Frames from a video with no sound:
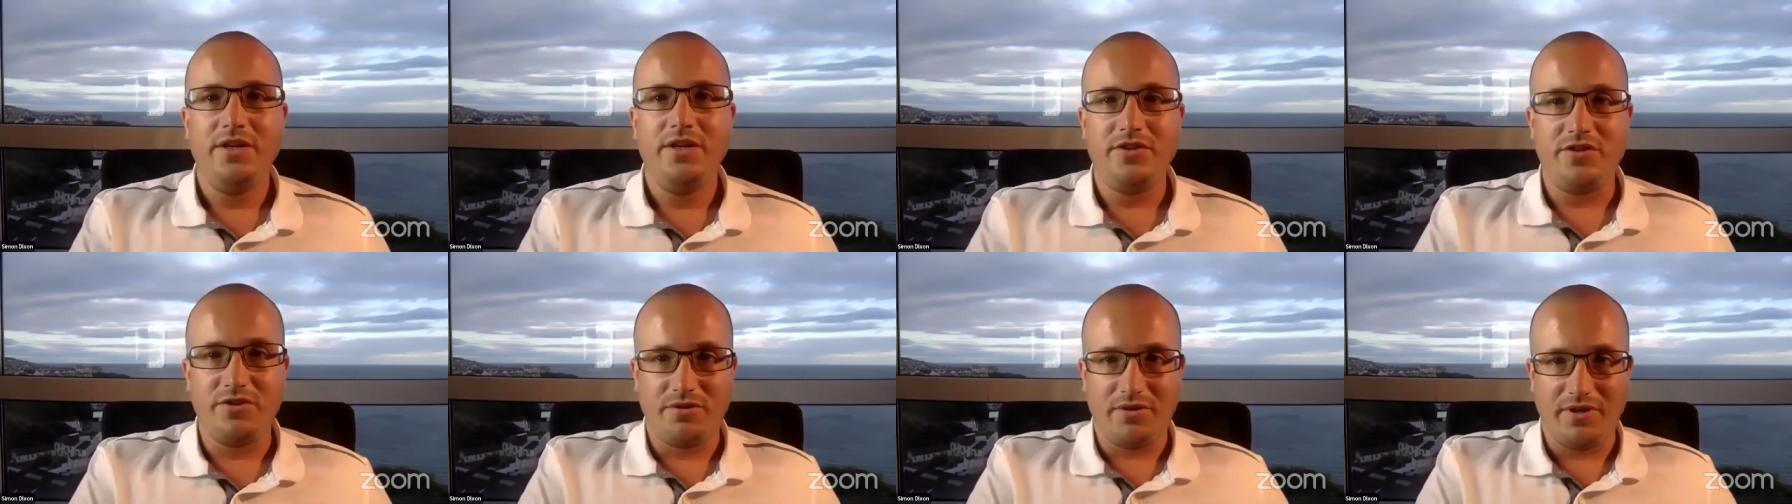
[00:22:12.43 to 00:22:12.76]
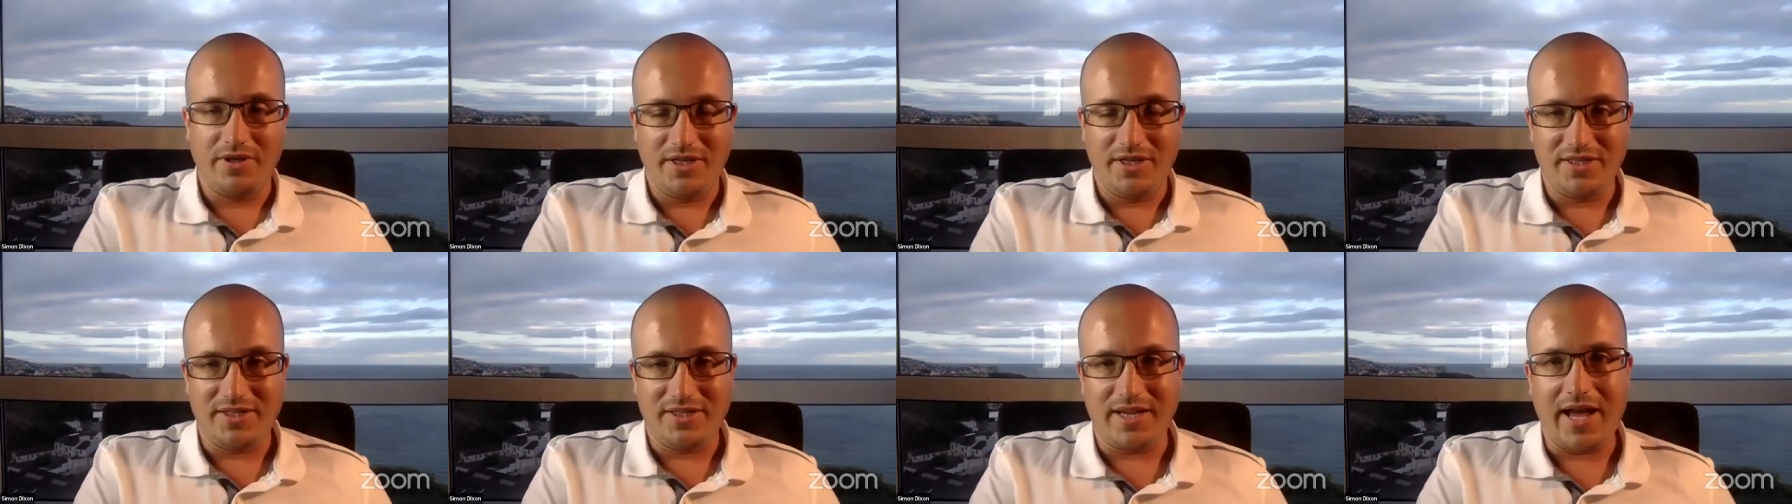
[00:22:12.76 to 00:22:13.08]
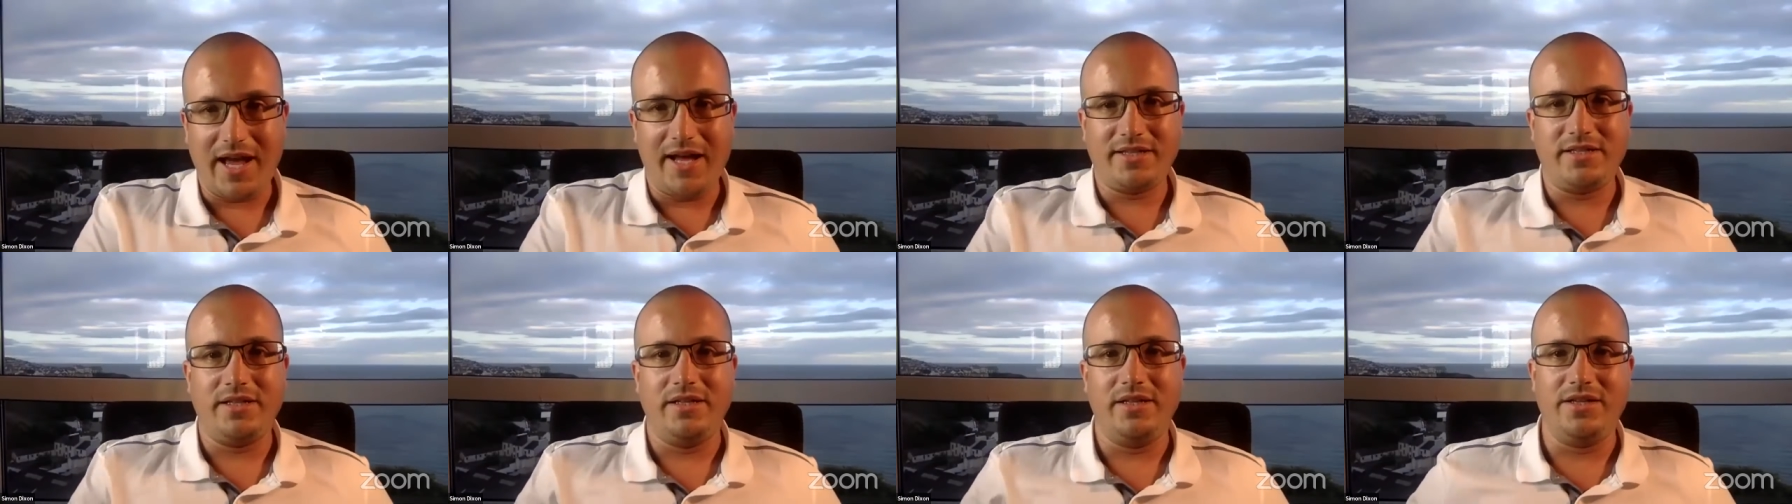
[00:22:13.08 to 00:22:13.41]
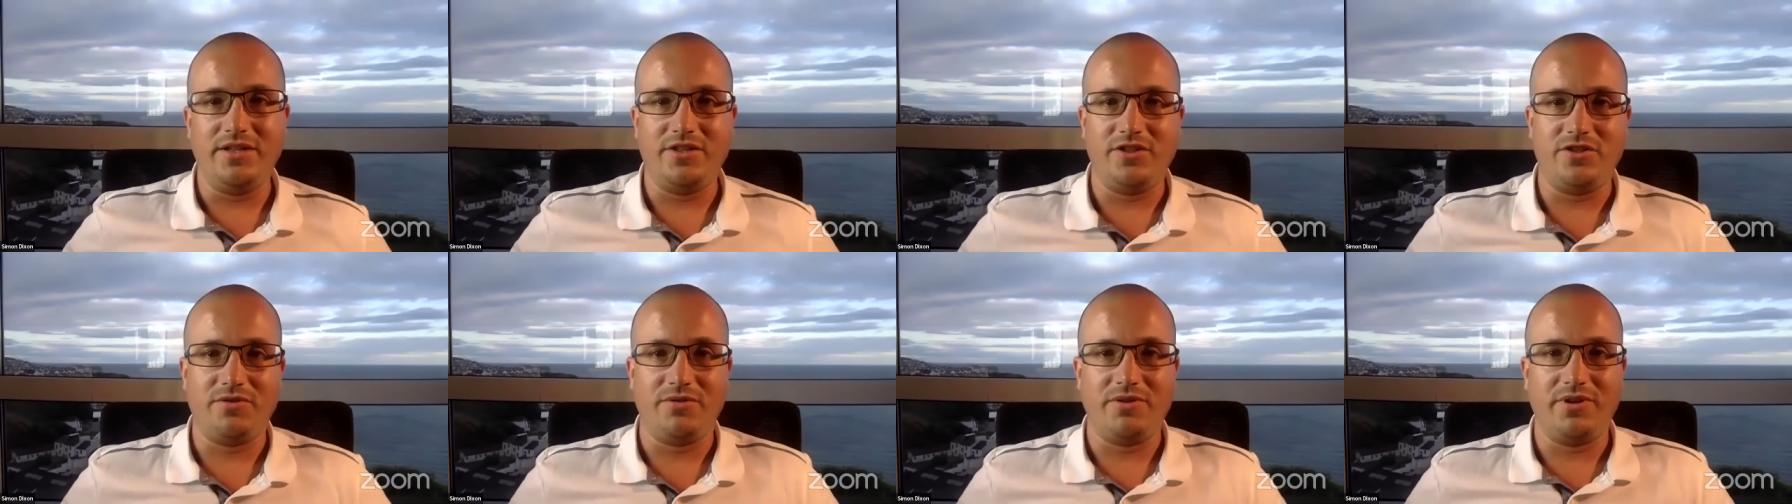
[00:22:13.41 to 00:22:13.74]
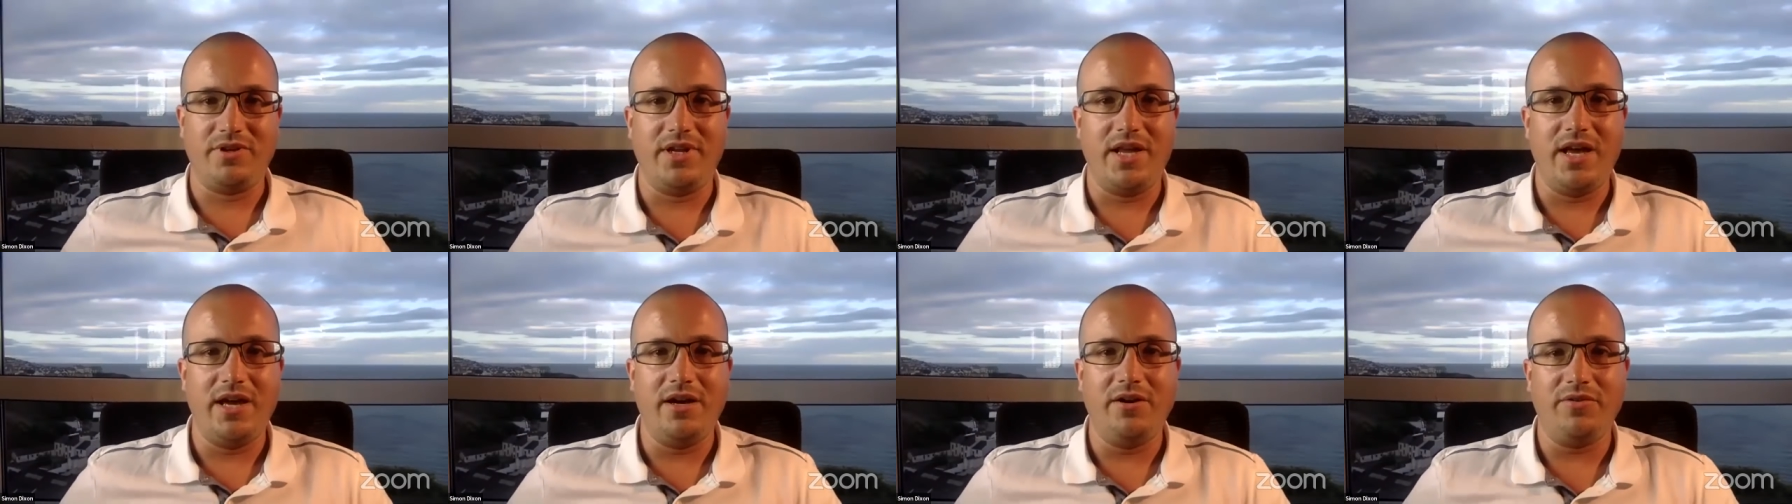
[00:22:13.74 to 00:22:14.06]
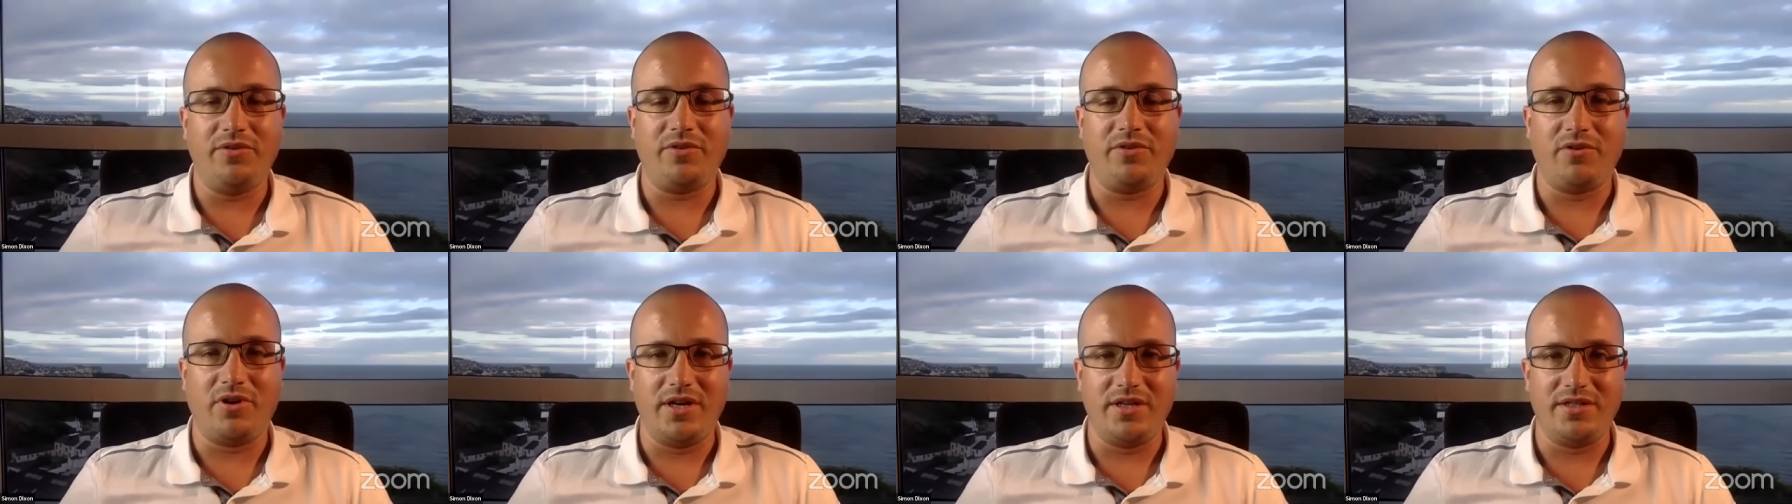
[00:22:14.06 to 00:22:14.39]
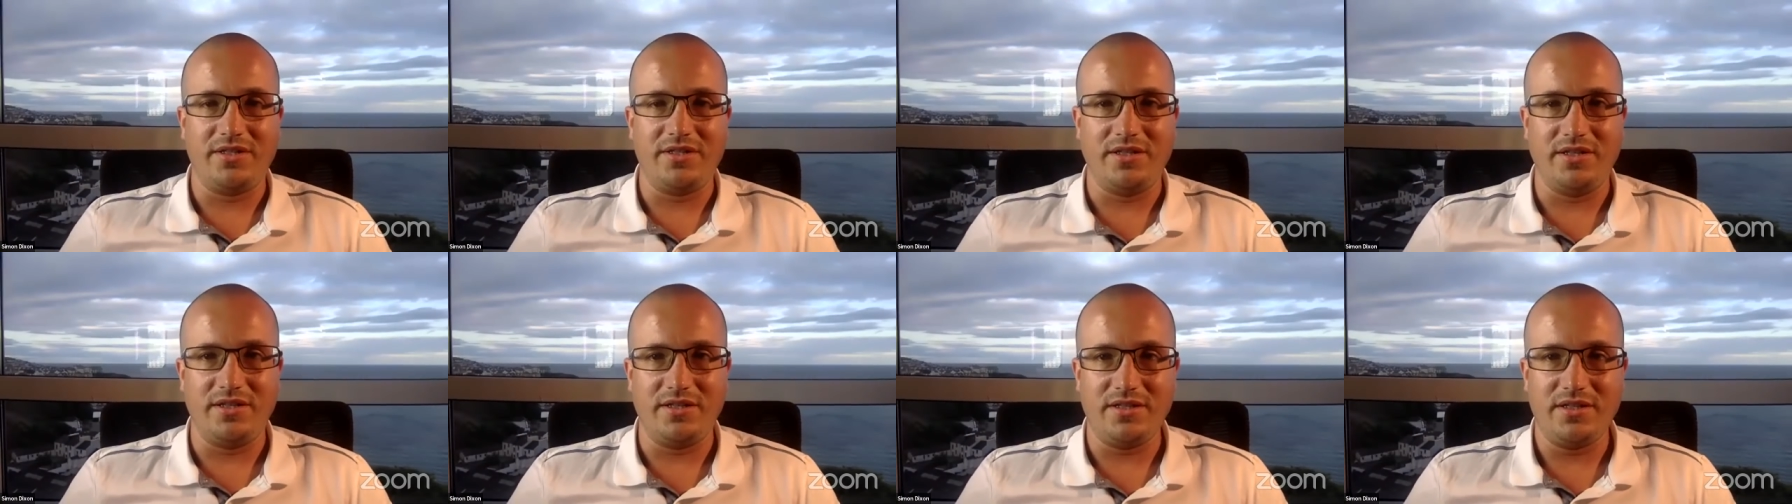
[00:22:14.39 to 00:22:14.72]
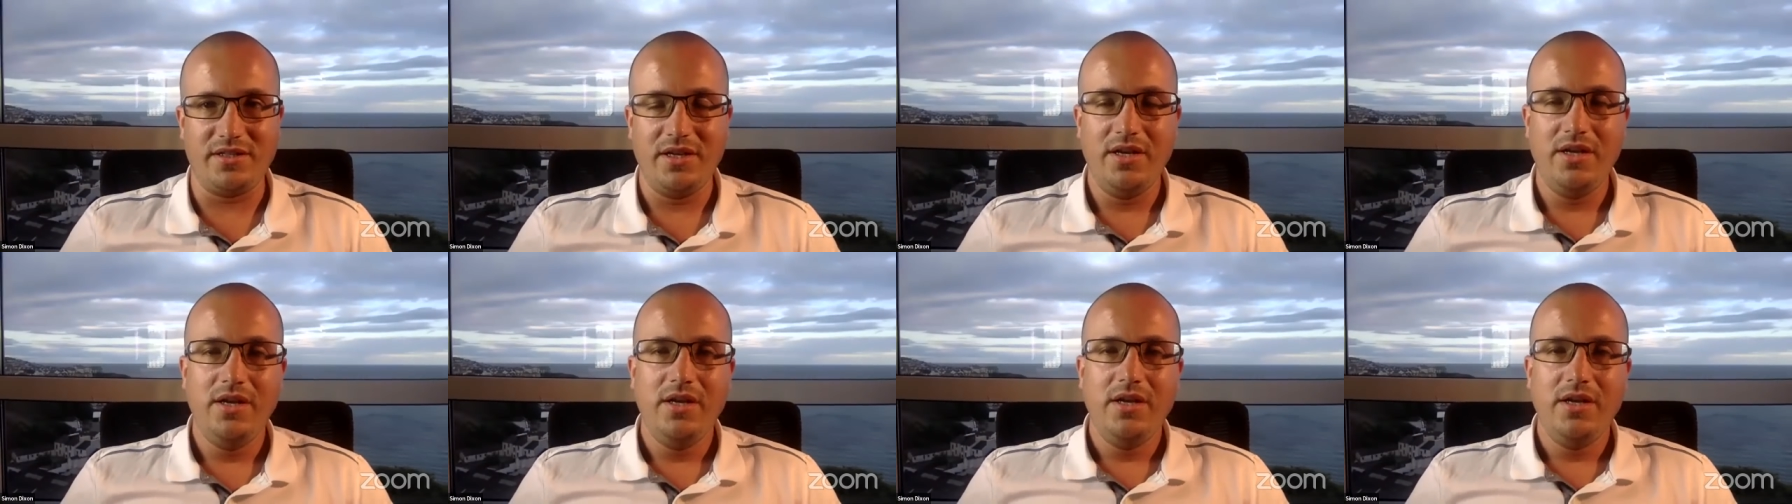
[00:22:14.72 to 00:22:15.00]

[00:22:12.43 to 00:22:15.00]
during this catalyst during the health crisis,